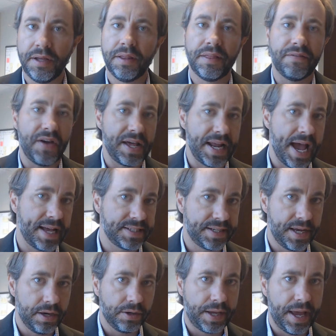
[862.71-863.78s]
The Van
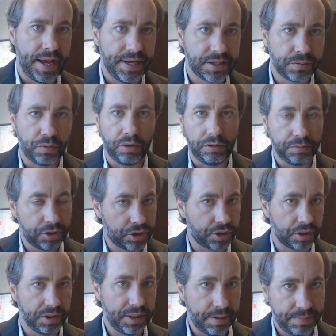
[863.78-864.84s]
Asdale case will
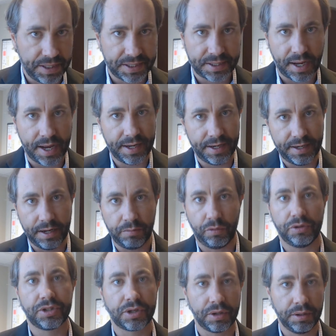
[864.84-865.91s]
certainly be cited and will
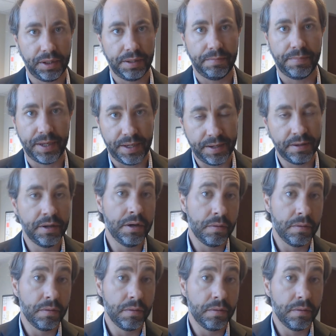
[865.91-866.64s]
certainly be